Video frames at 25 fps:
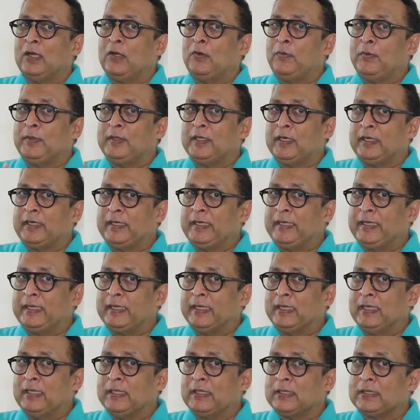with the
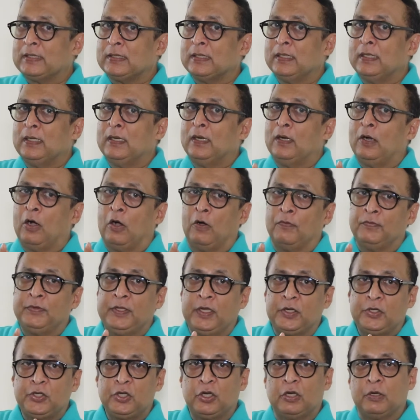details of their
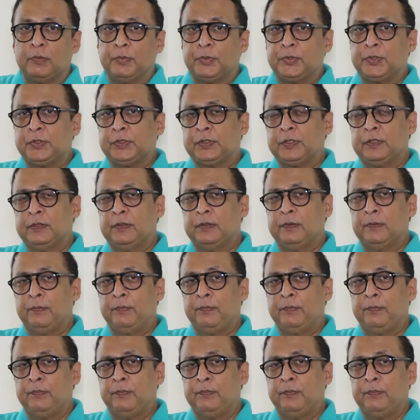jobs.